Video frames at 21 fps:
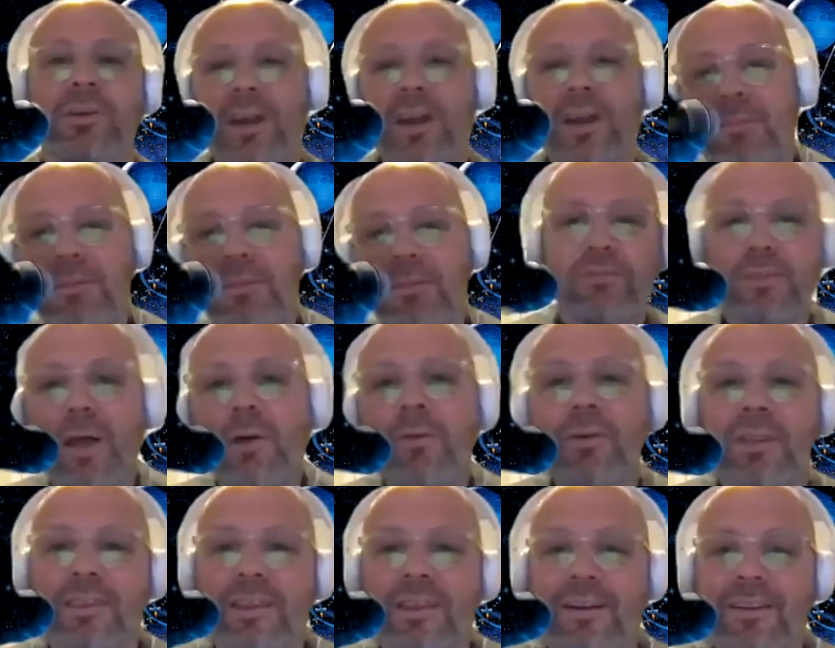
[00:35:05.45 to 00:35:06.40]
You got me
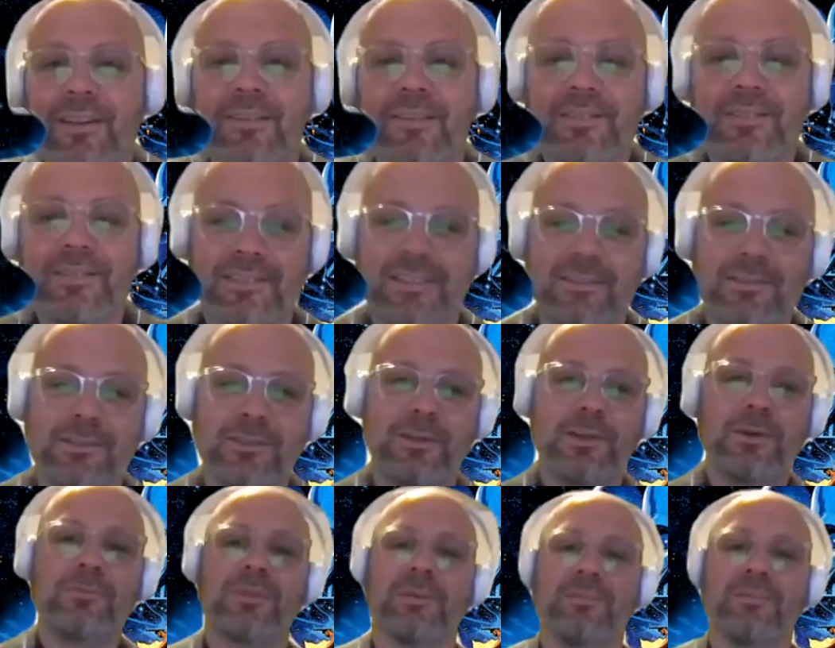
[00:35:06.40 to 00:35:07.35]
flowing there. That was a
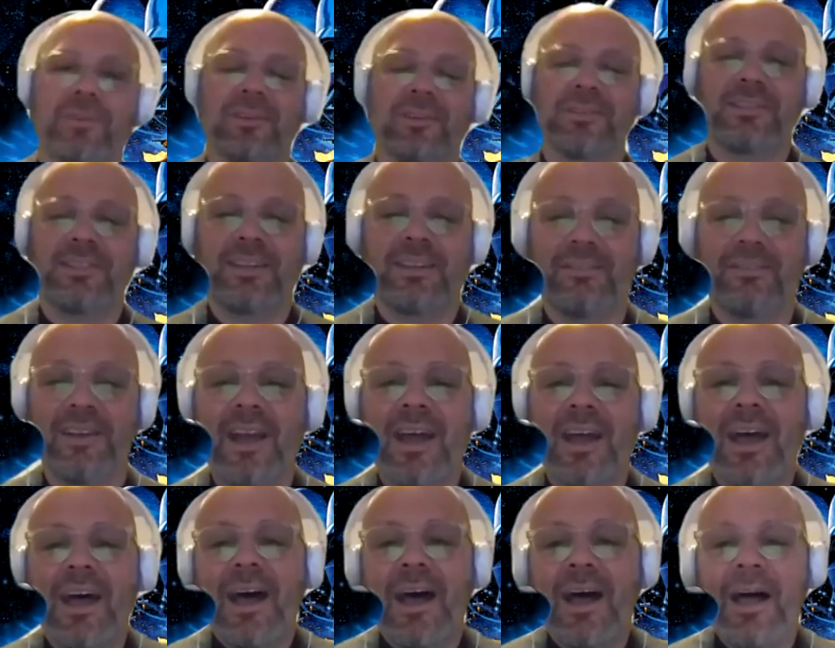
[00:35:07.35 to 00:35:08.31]
good one, Brother Steve.
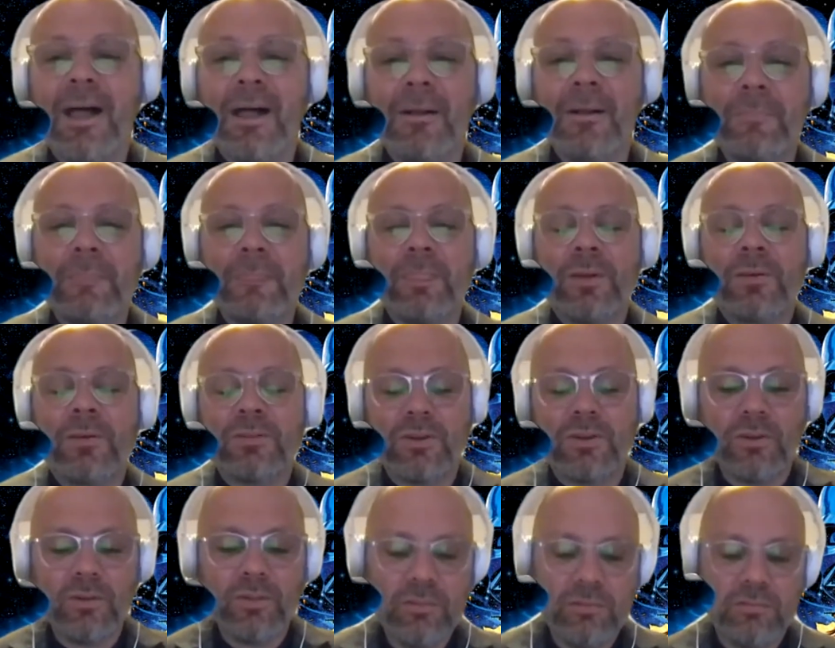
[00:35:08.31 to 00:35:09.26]

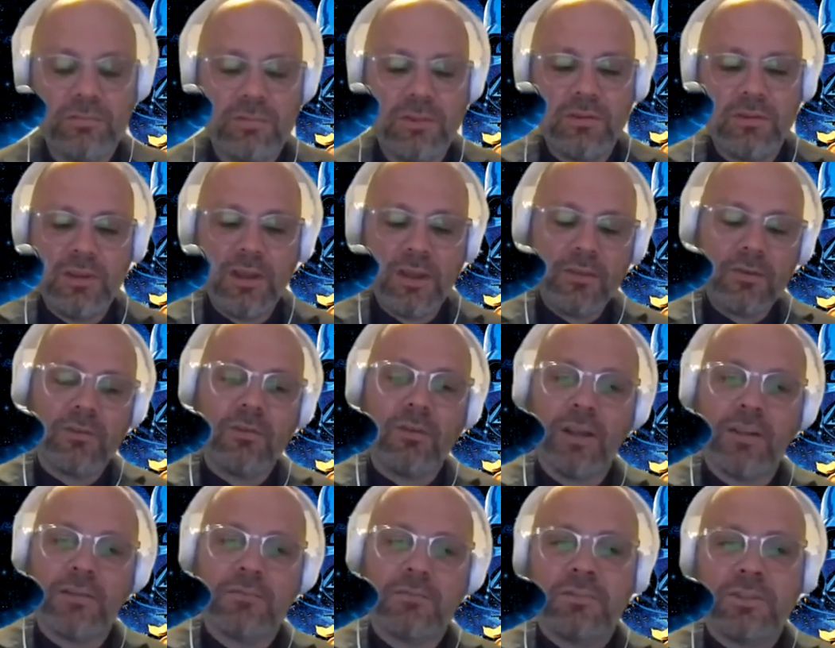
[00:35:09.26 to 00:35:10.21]
So the other
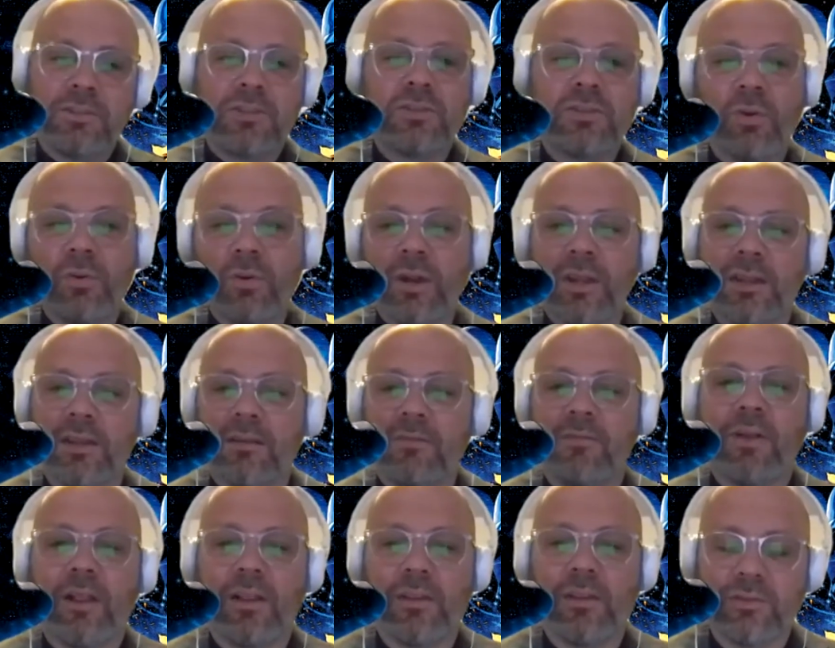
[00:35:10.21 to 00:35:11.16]
great story that
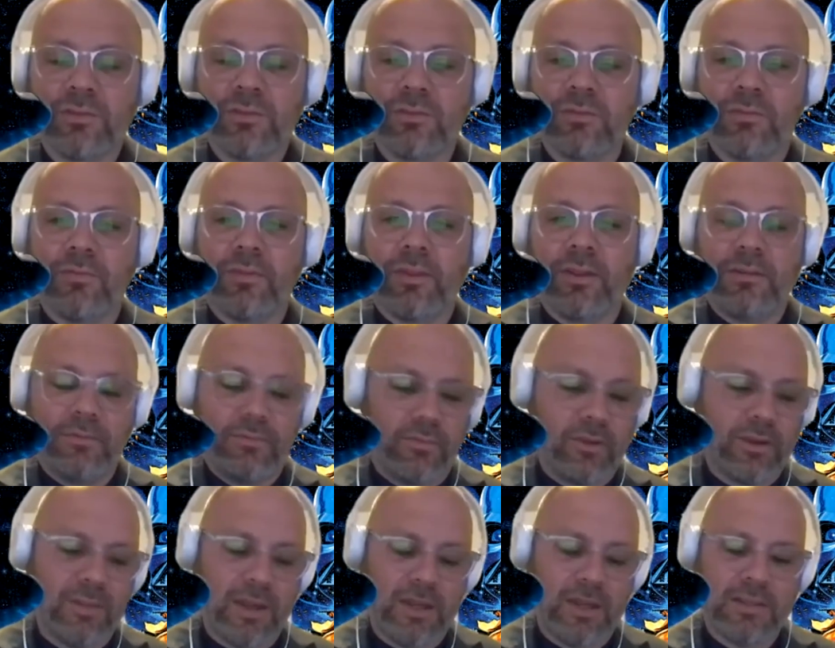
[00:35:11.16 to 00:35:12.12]
follows through
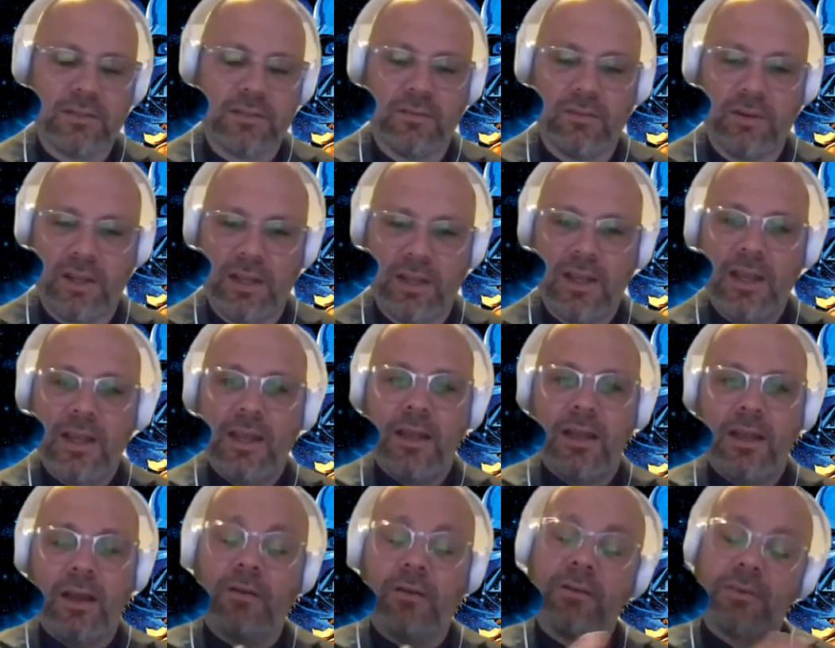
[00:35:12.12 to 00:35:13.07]
Freemasonry,
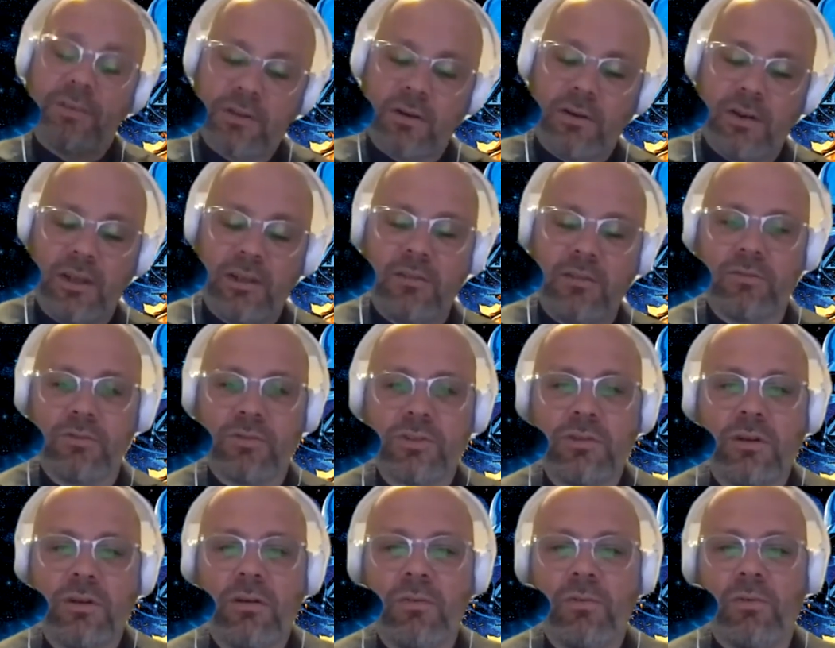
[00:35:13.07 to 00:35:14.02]
and through
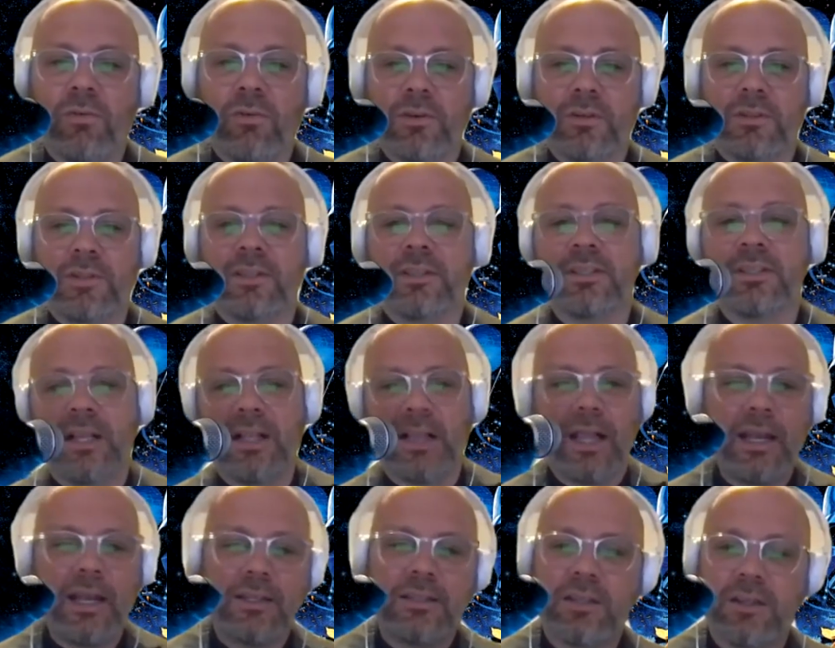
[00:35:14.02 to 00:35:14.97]
Star Wars, is the
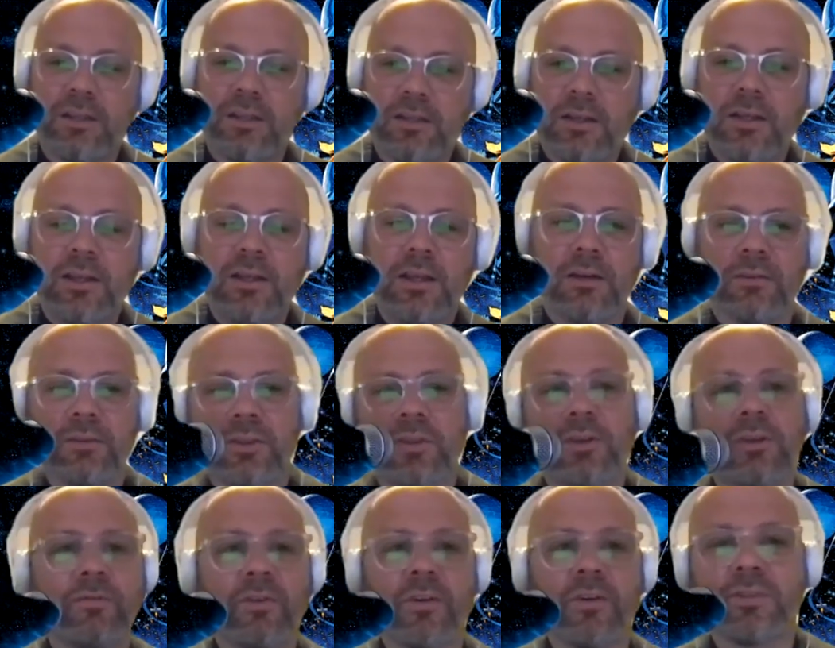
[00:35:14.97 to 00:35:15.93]
classic,
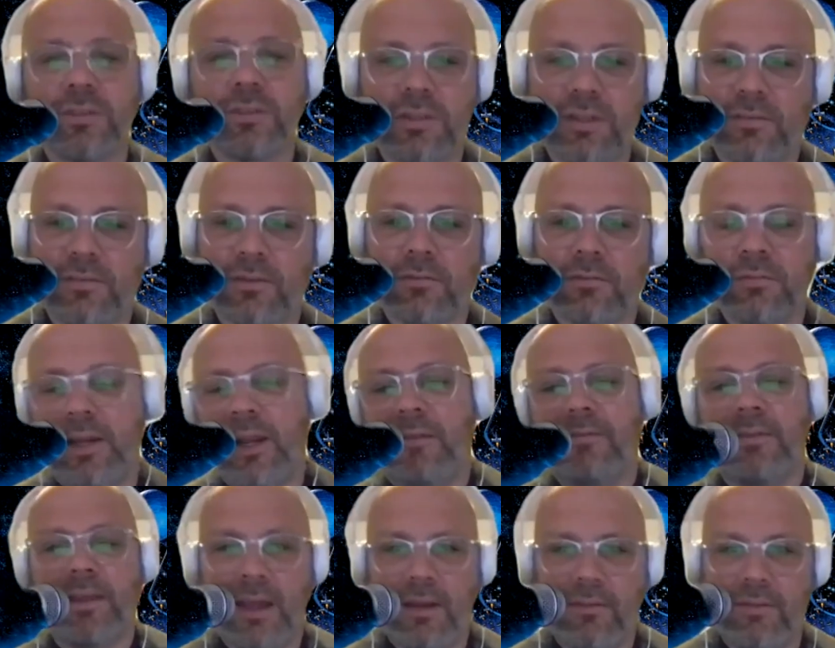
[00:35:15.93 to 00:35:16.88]
good versus evil. We
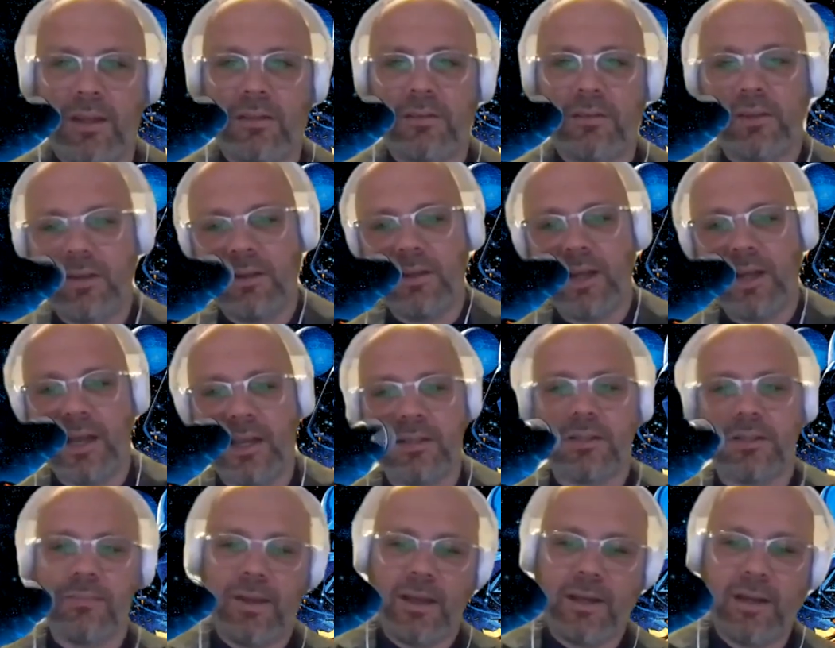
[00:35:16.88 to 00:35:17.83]
have to have that. The good
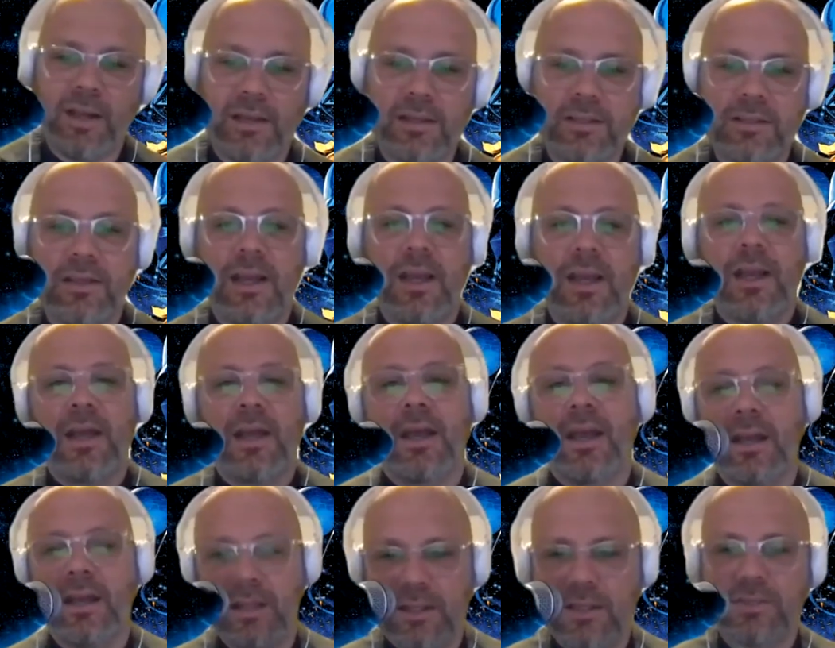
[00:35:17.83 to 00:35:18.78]
guys, the bad guys.
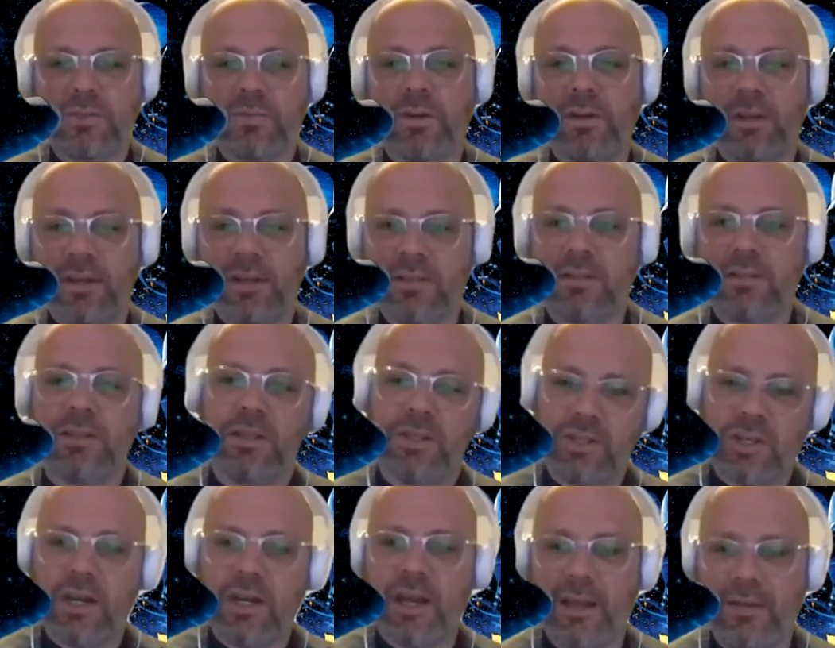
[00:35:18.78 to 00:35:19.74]
And in this one, it's the
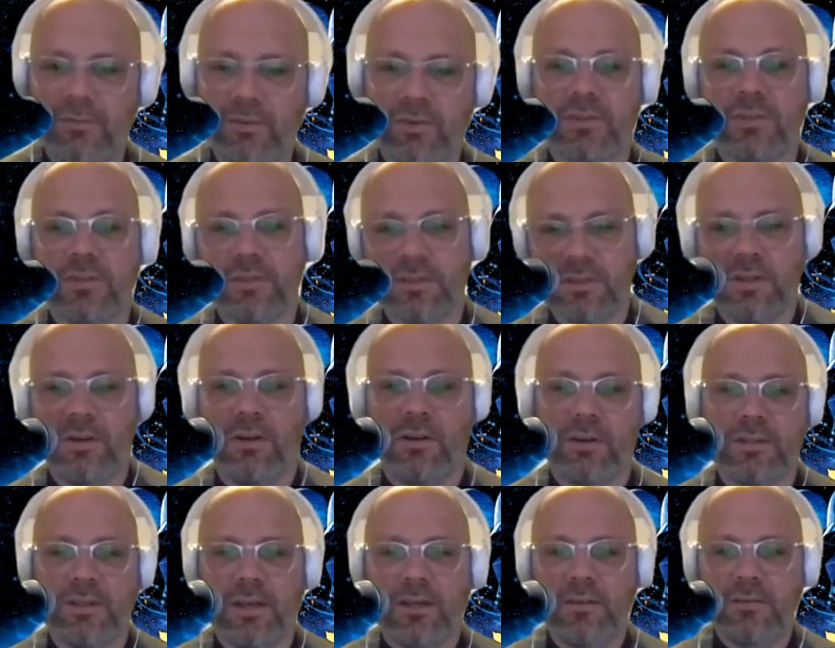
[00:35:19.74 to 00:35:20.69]
Jedi versus the
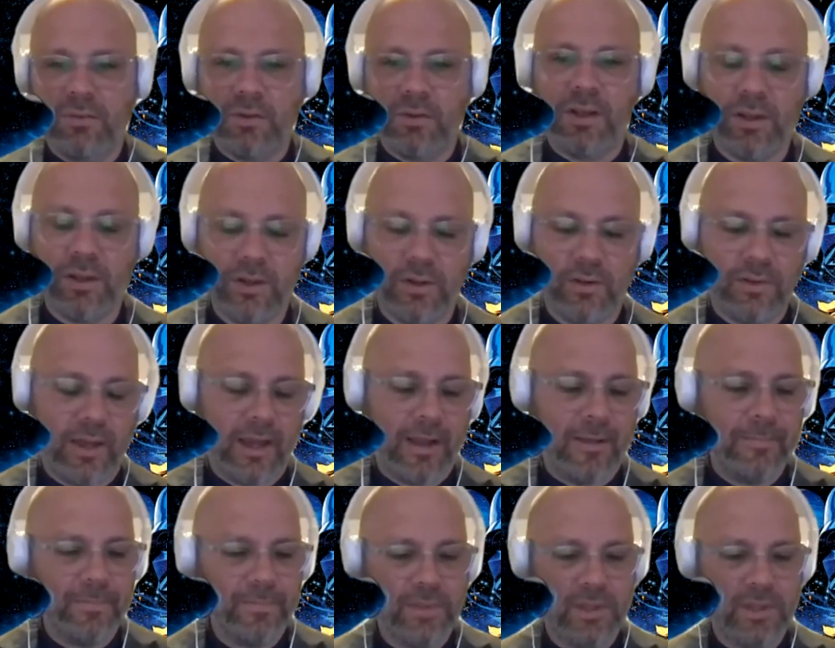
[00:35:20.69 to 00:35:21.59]
dark side. We all know that.